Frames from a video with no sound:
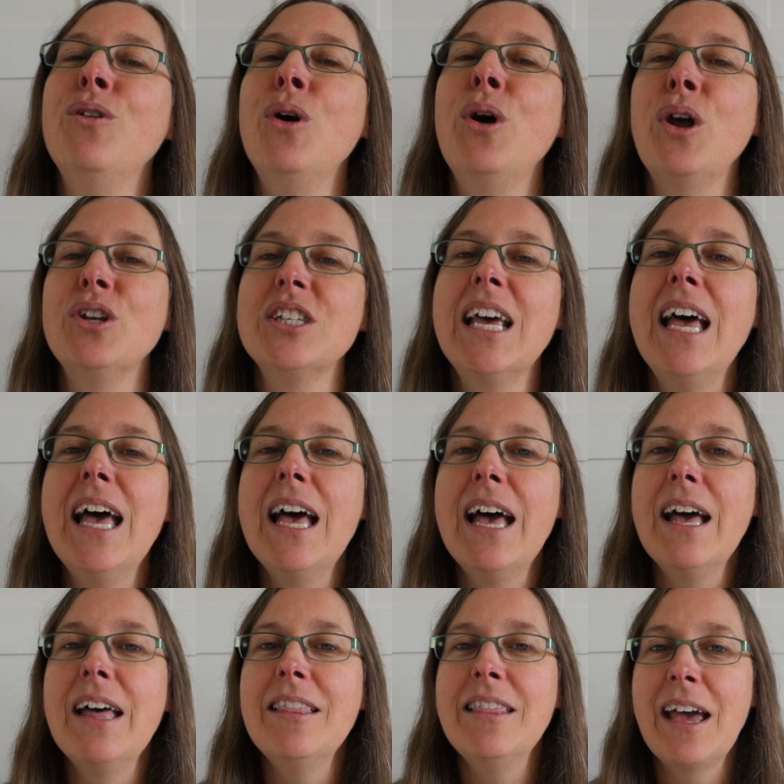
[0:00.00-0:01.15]
learned
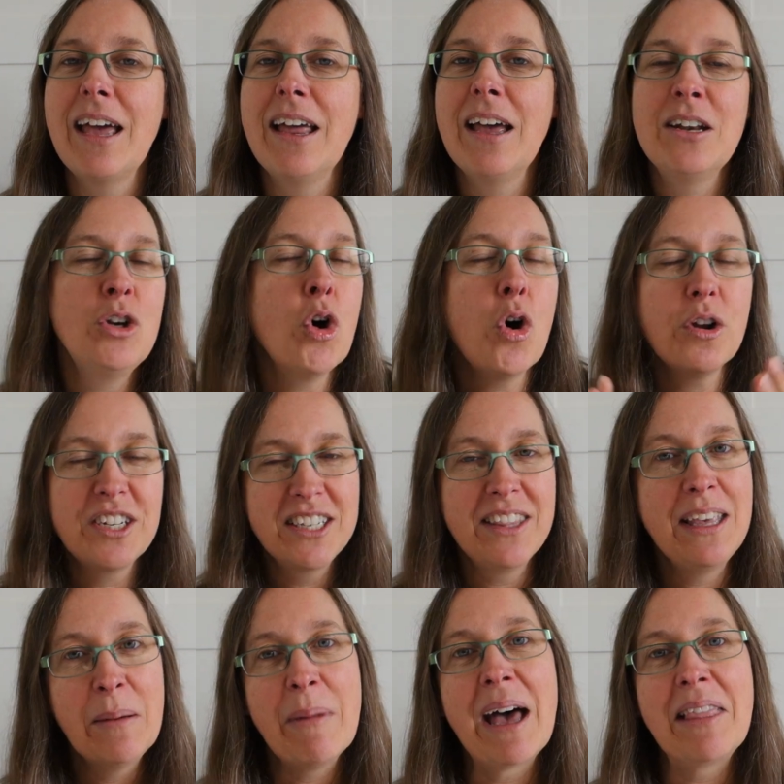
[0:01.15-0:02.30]
that, and not
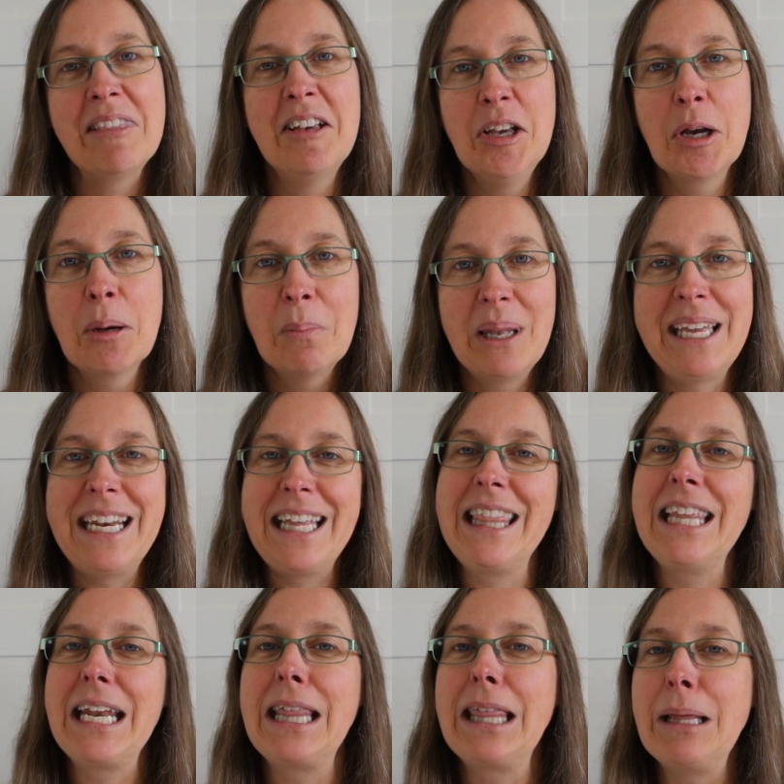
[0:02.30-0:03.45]
the amount that you completed,
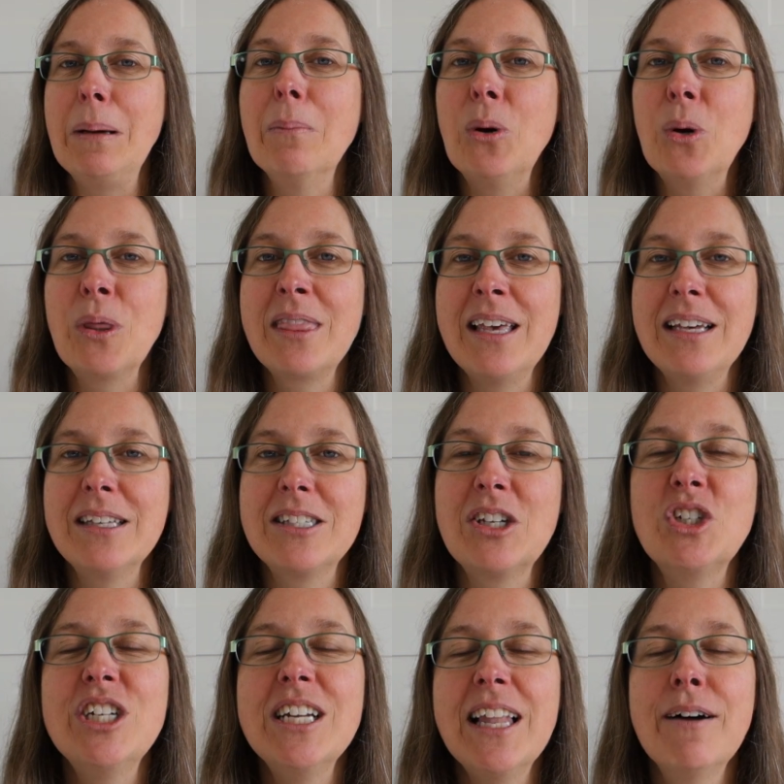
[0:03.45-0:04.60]
that are the important things. So
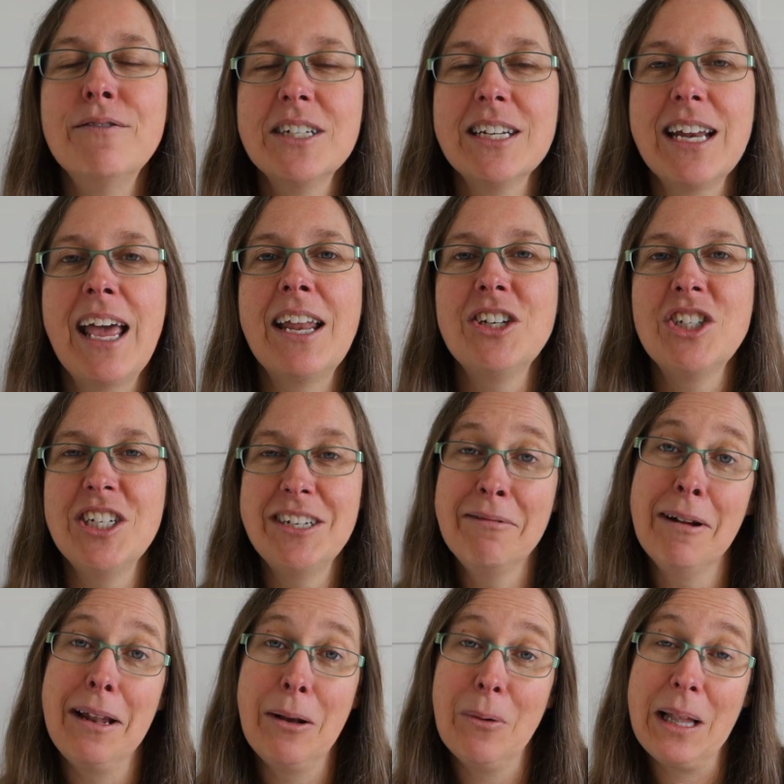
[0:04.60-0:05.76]
she loved it and she did
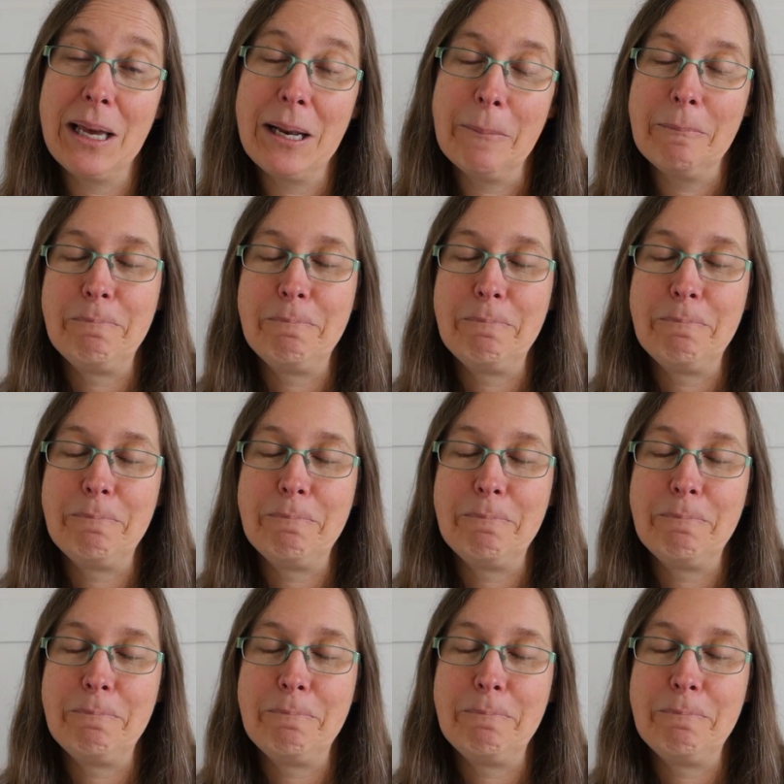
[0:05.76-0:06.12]
really well at it.